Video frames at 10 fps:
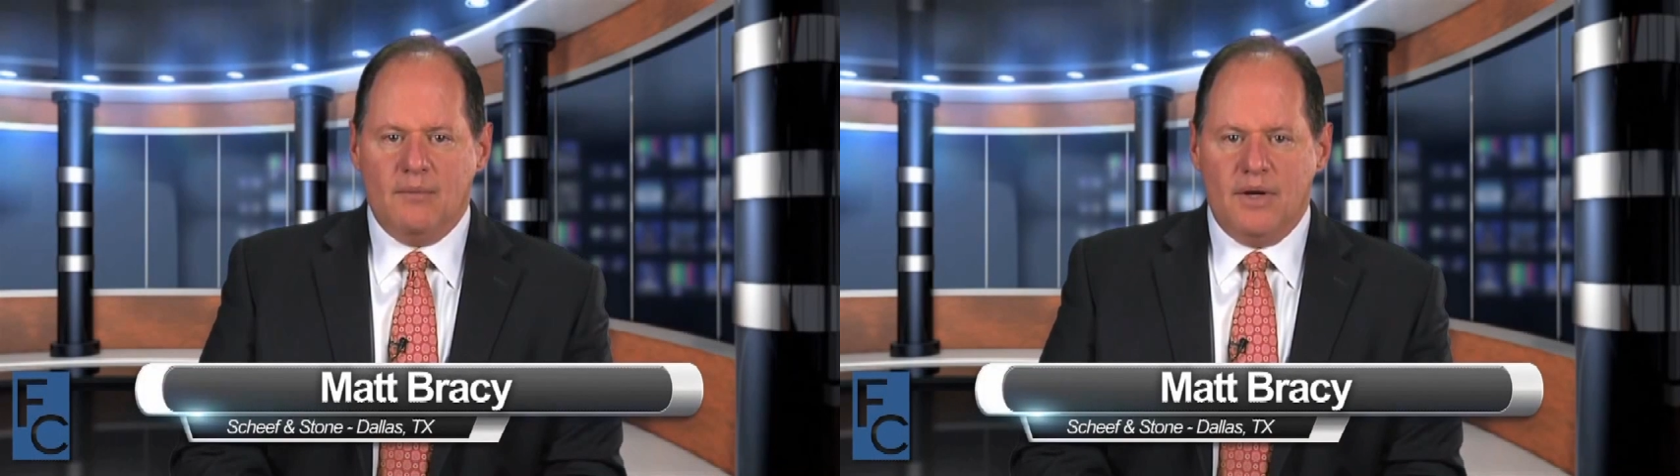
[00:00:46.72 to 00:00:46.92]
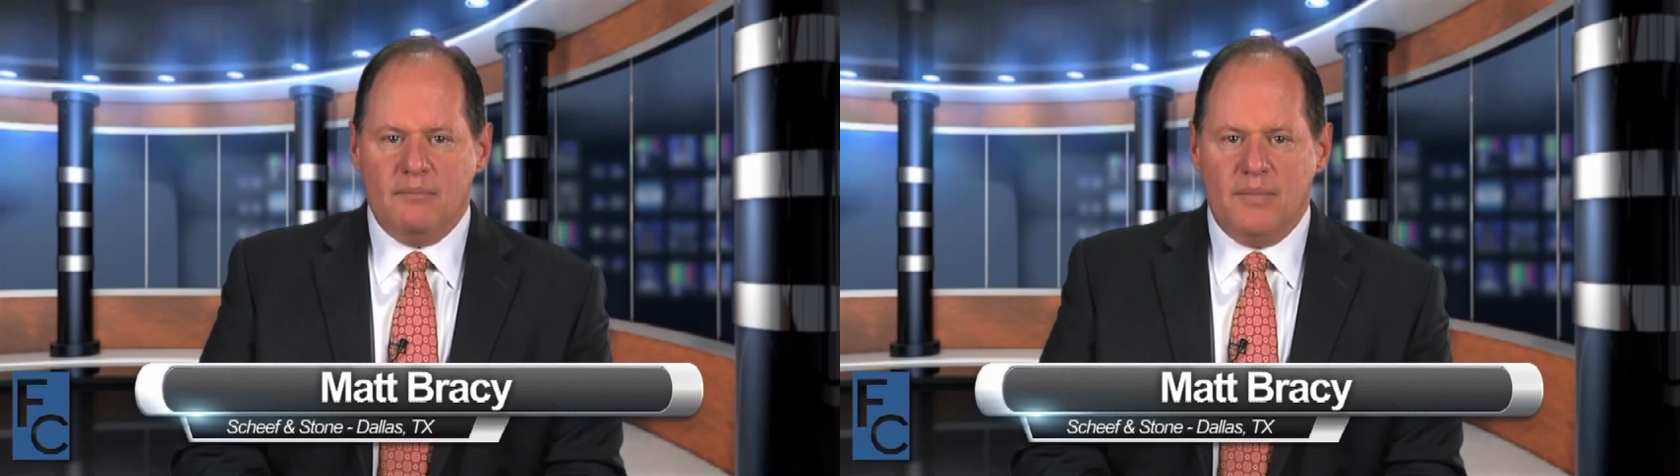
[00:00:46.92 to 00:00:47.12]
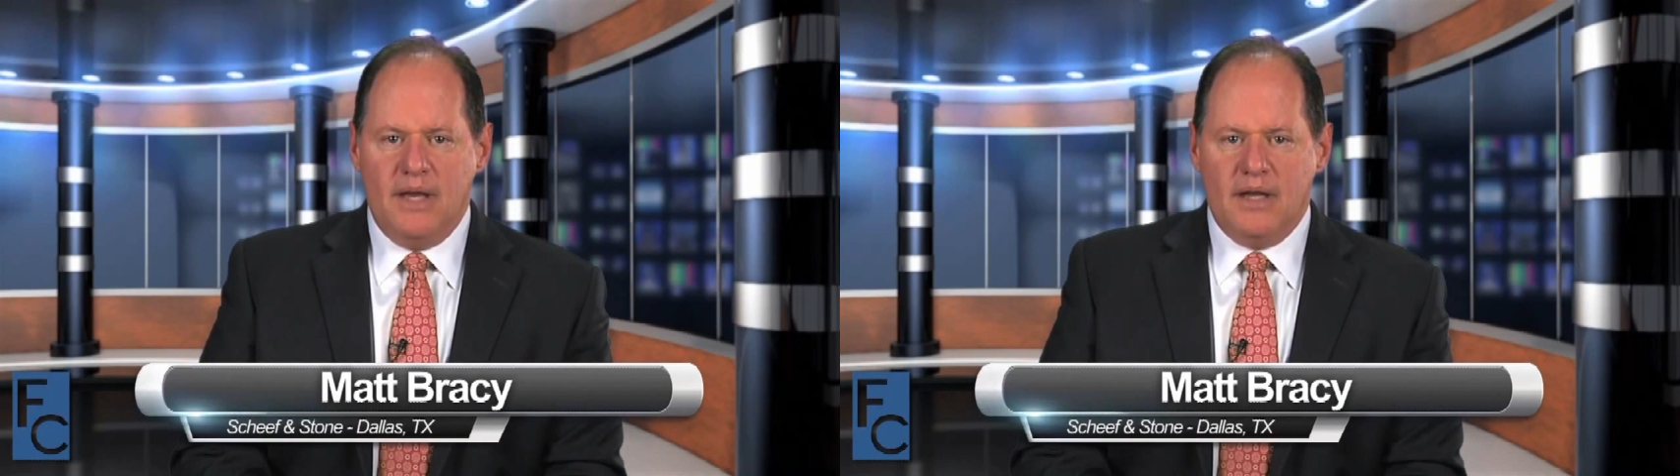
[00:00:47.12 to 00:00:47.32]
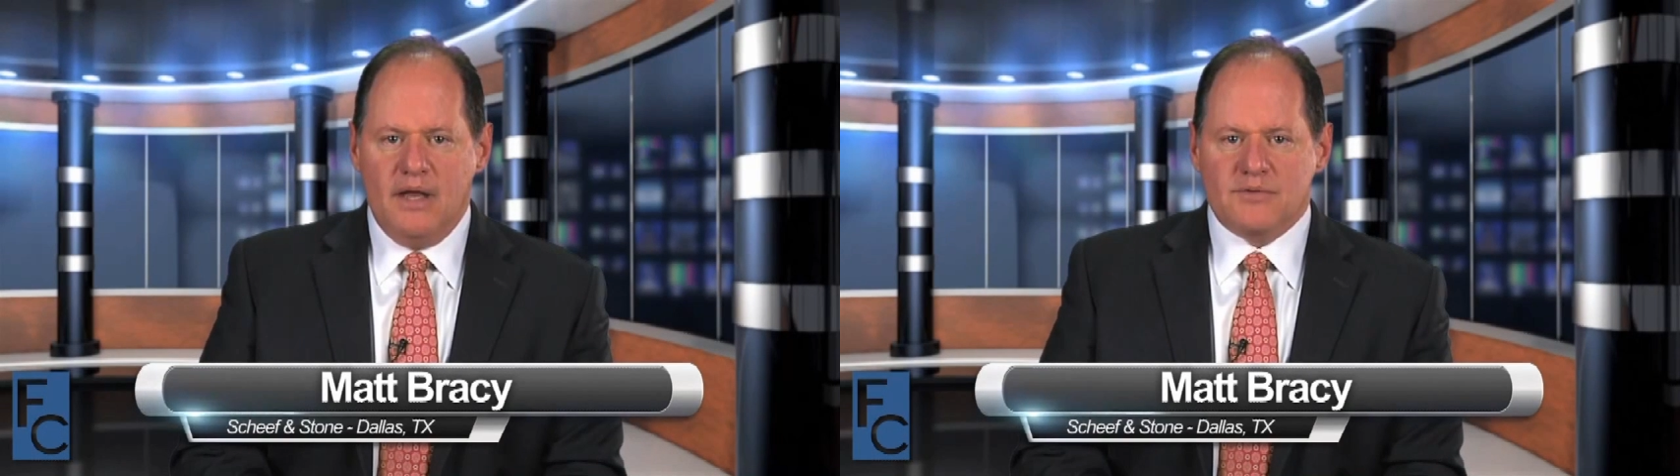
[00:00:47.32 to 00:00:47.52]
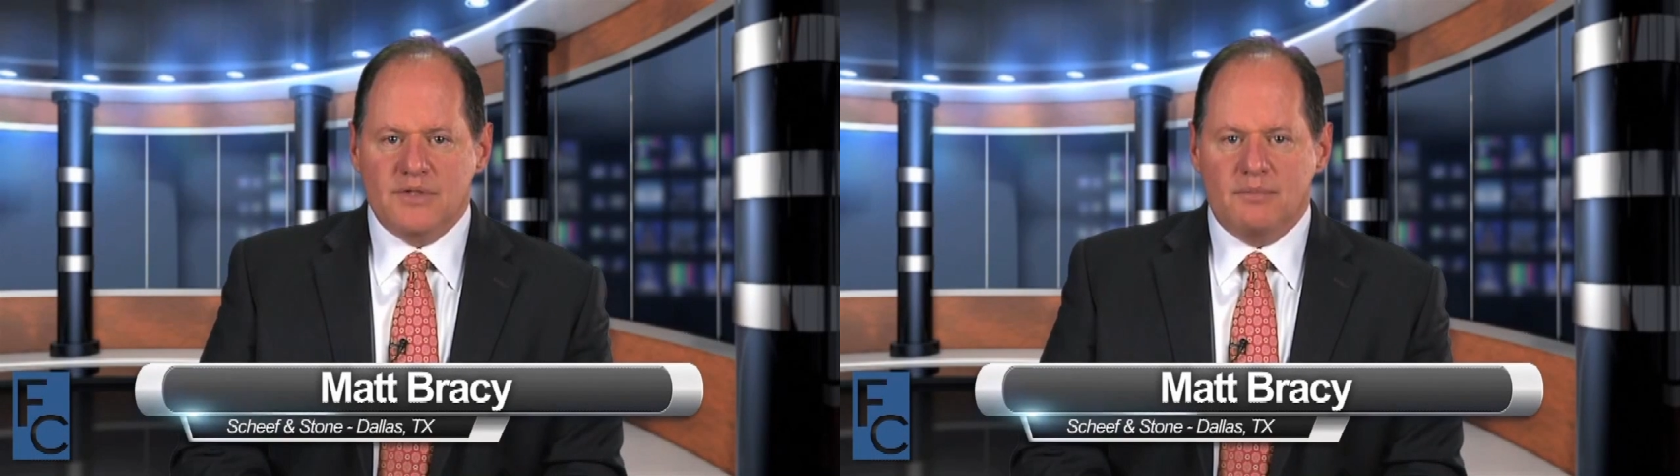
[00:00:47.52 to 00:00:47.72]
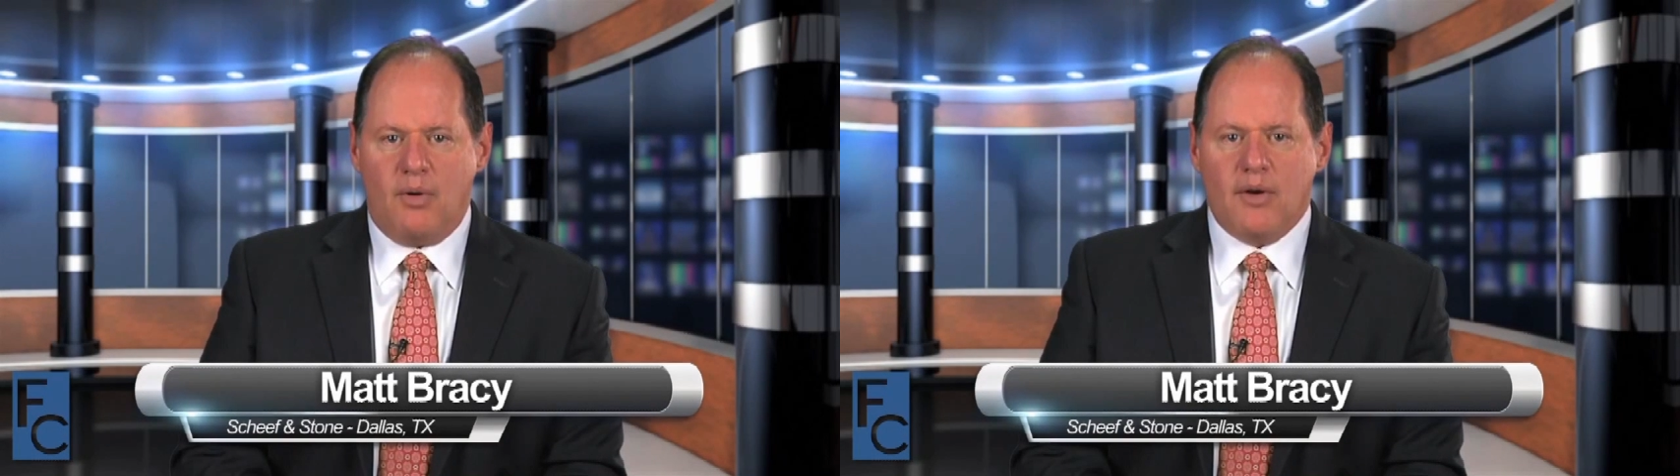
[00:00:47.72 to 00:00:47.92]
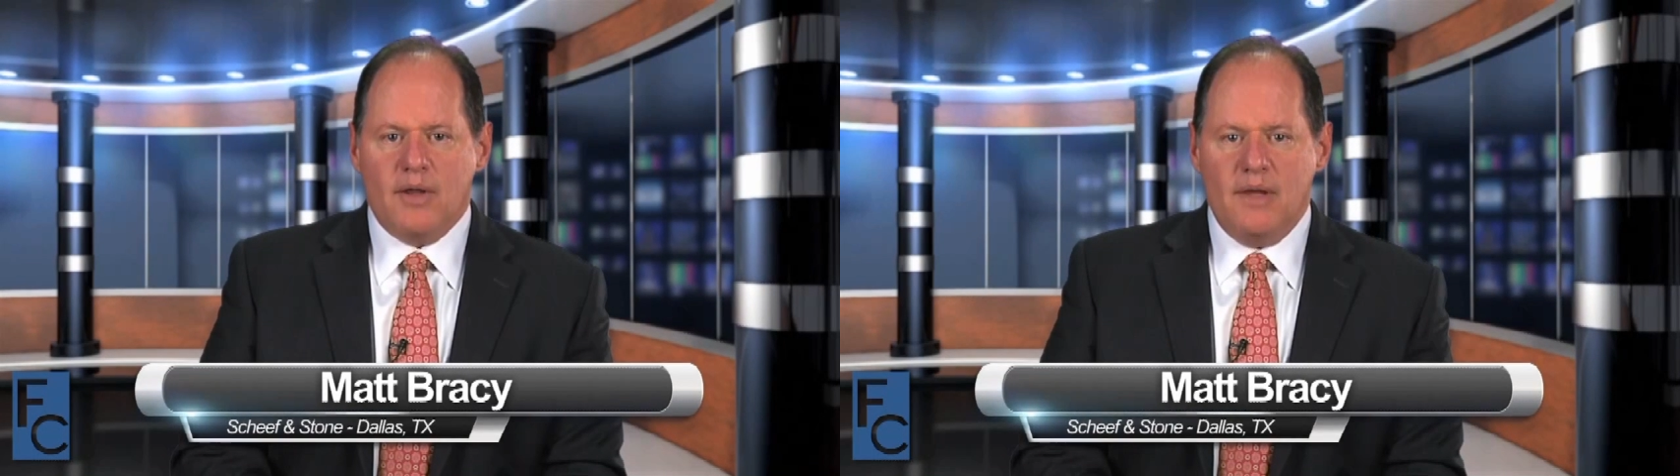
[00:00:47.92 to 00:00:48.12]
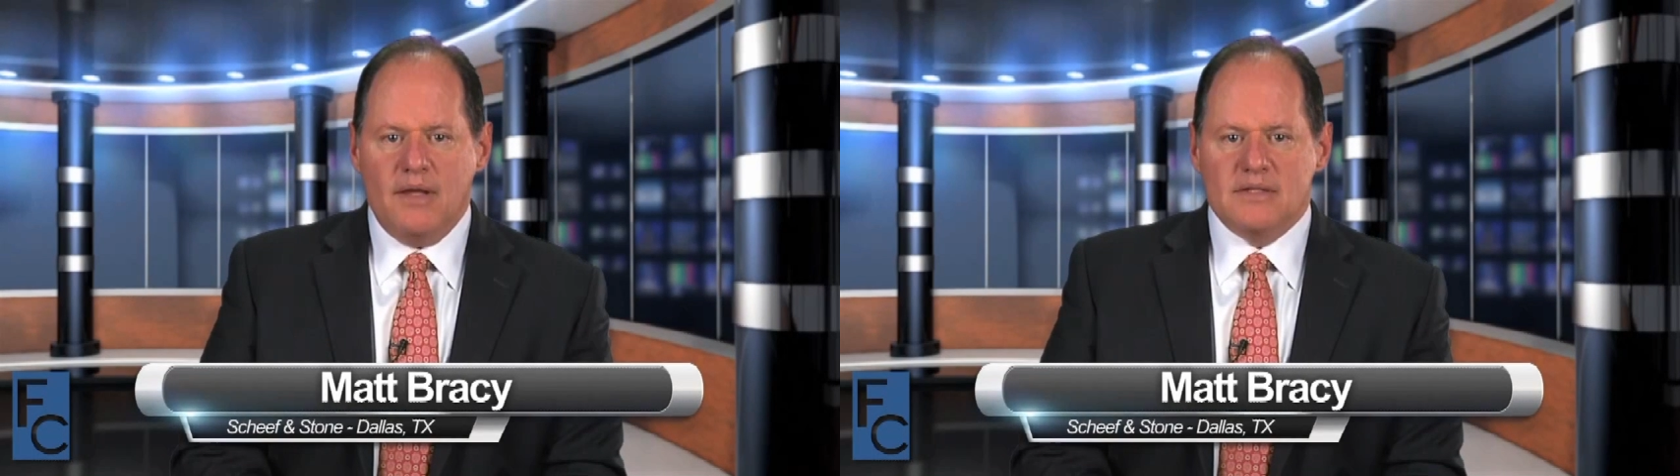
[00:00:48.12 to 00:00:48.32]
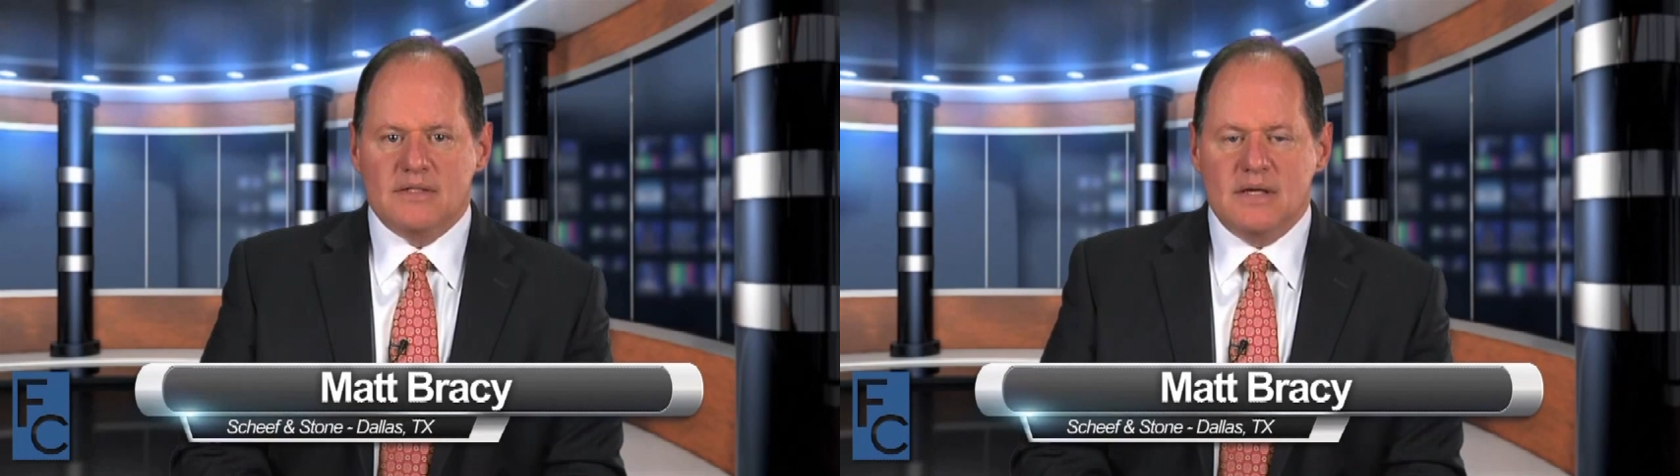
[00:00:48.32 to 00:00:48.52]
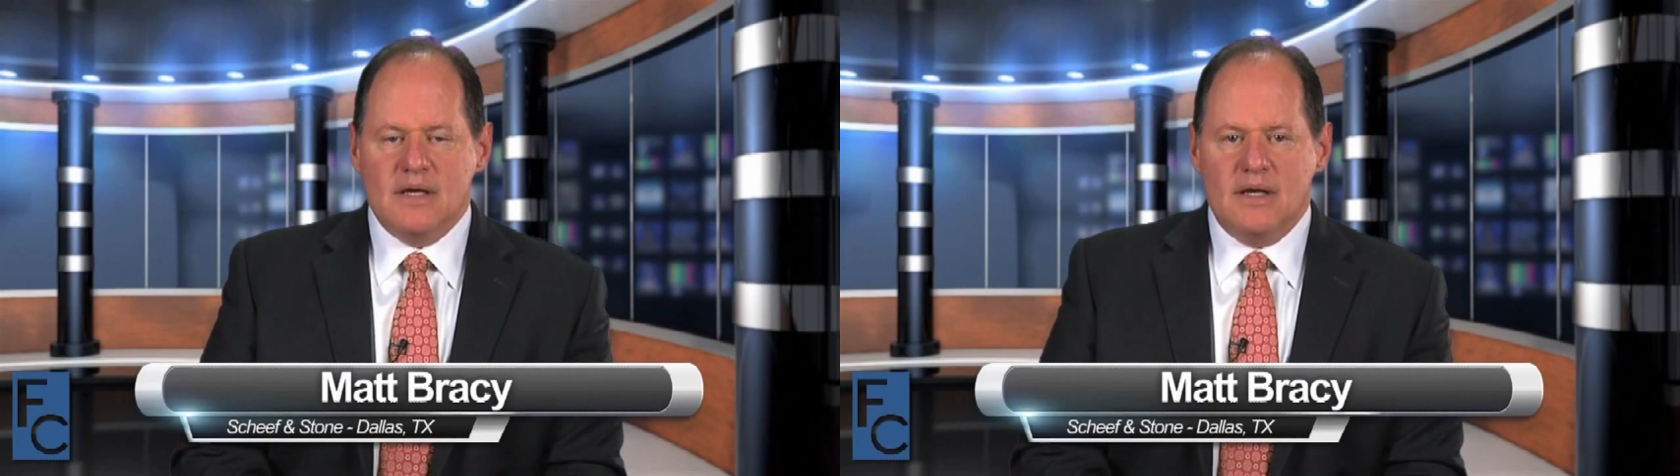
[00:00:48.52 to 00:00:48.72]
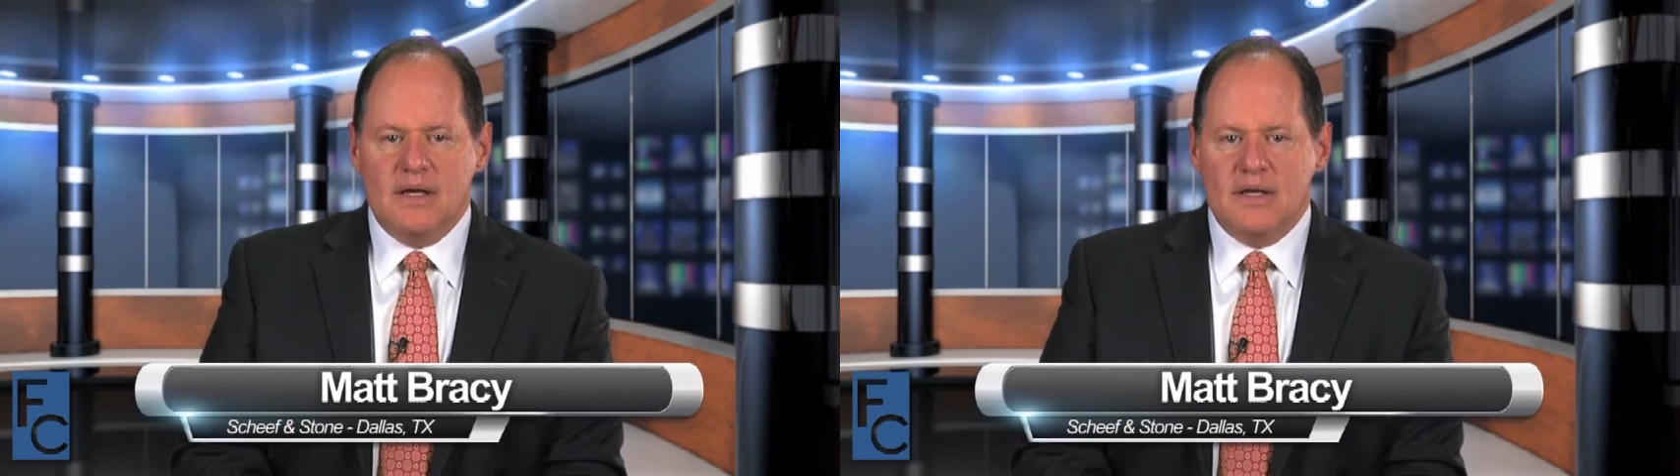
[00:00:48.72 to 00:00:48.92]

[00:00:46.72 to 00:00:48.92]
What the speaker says: And being an interested party means